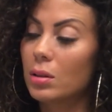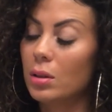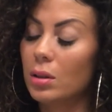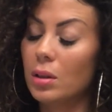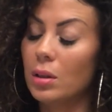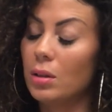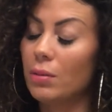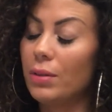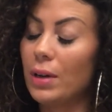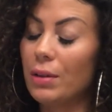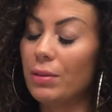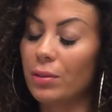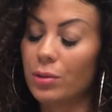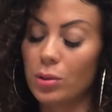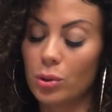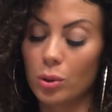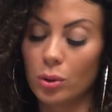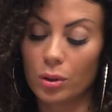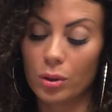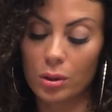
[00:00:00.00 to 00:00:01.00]
Five of
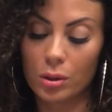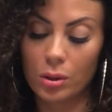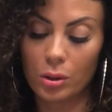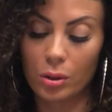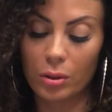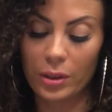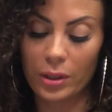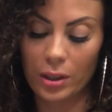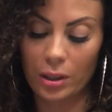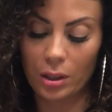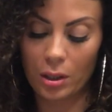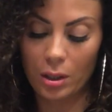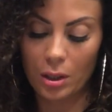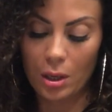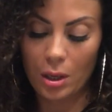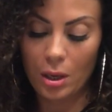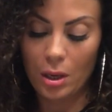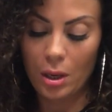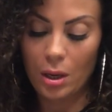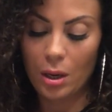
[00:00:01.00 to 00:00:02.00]
Swords, sorry,
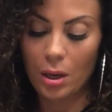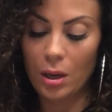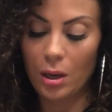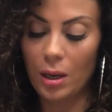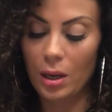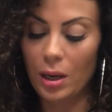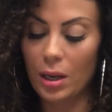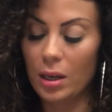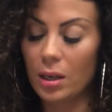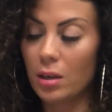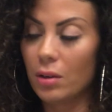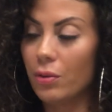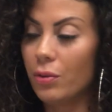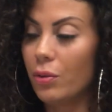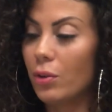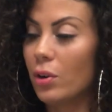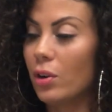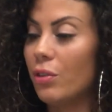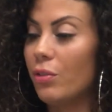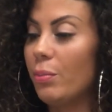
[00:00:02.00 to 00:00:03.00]
and
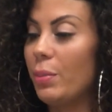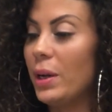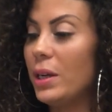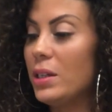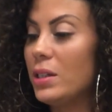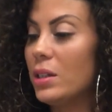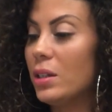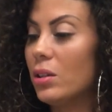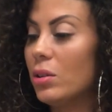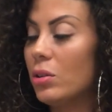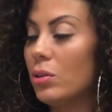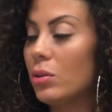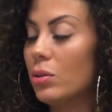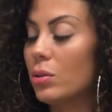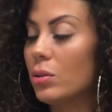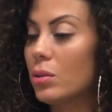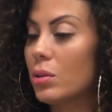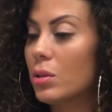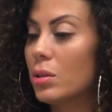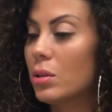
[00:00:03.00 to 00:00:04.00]
Four of
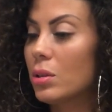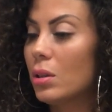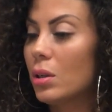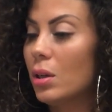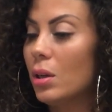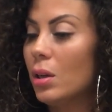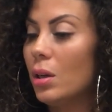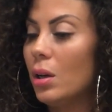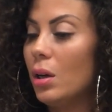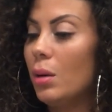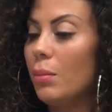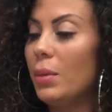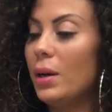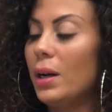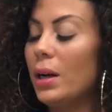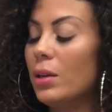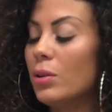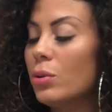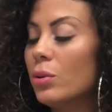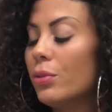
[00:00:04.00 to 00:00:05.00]
Pentacles. But
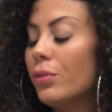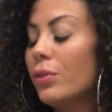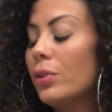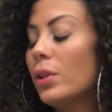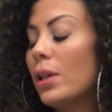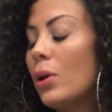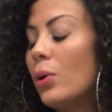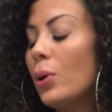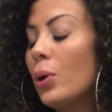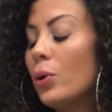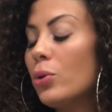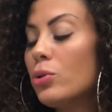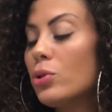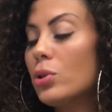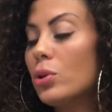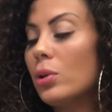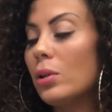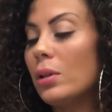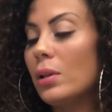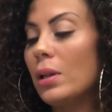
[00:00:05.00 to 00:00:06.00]
I do feel
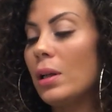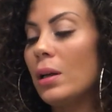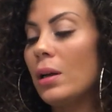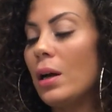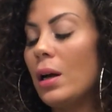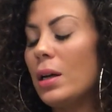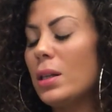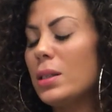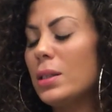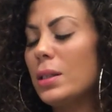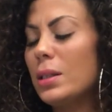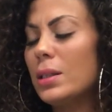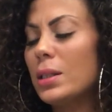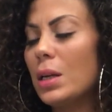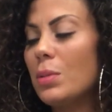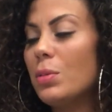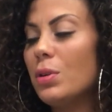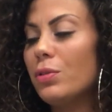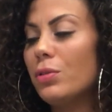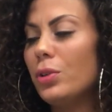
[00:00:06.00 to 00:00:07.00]
also, I see
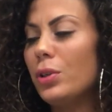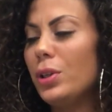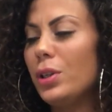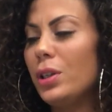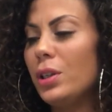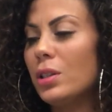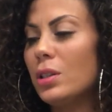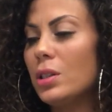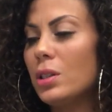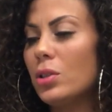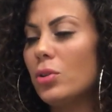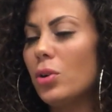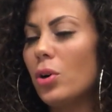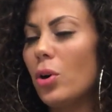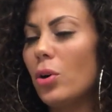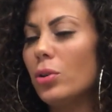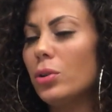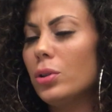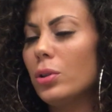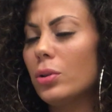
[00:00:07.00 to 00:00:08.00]
some of you here still
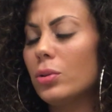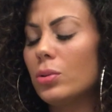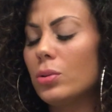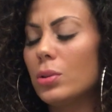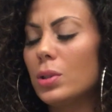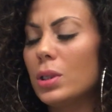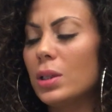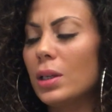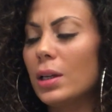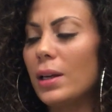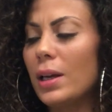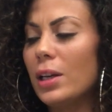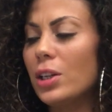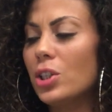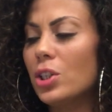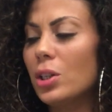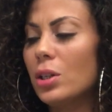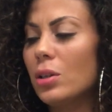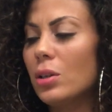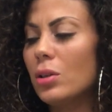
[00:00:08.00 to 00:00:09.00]
holding on to this
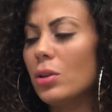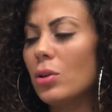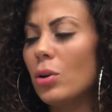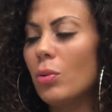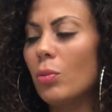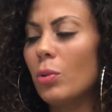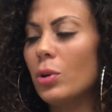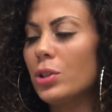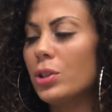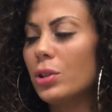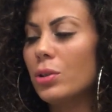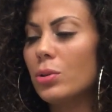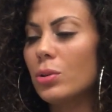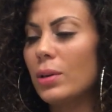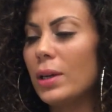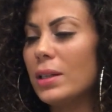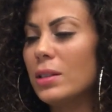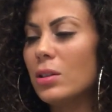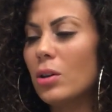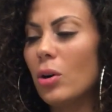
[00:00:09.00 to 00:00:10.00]
connection, not wanting to
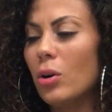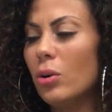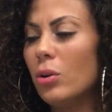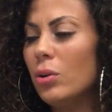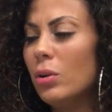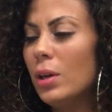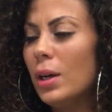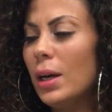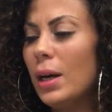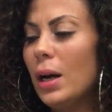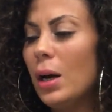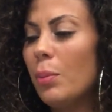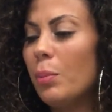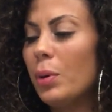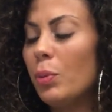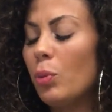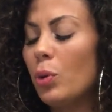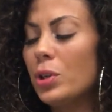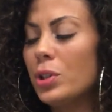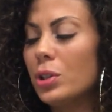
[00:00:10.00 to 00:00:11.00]
let go,
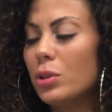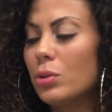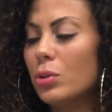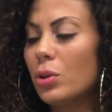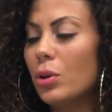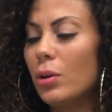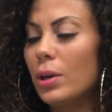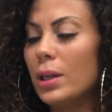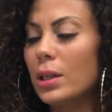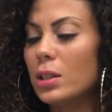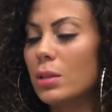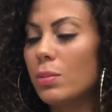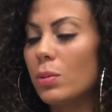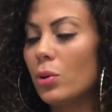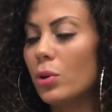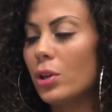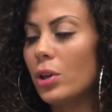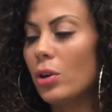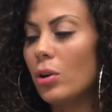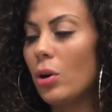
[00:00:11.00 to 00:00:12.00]
but wanting to go and
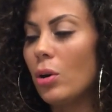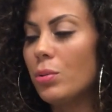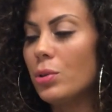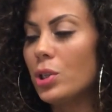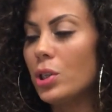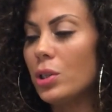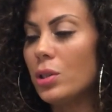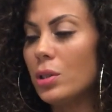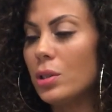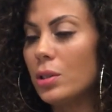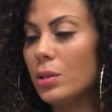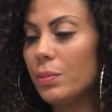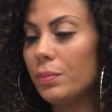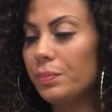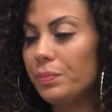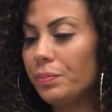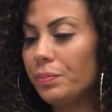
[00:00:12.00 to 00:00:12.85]
explore your options.